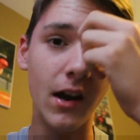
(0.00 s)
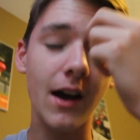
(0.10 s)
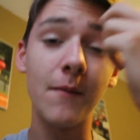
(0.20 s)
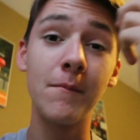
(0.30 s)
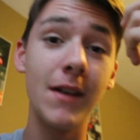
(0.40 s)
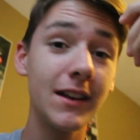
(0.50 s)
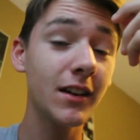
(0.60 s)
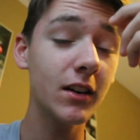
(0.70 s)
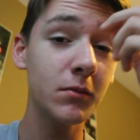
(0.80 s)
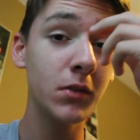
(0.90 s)
I may
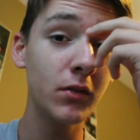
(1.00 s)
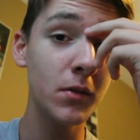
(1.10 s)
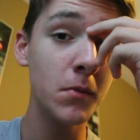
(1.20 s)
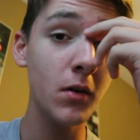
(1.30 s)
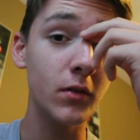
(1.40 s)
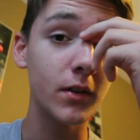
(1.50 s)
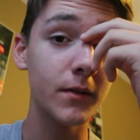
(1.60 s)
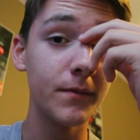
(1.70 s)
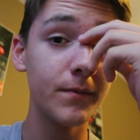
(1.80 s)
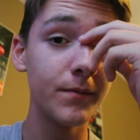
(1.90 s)
not have blown the motor.
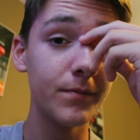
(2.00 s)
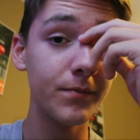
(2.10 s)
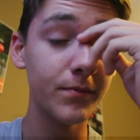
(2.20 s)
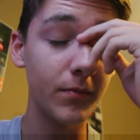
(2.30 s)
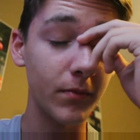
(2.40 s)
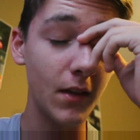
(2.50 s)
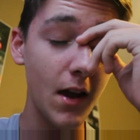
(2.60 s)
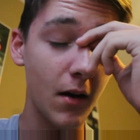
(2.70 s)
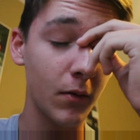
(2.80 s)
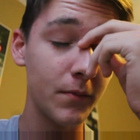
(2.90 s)

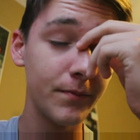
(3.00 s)
Now,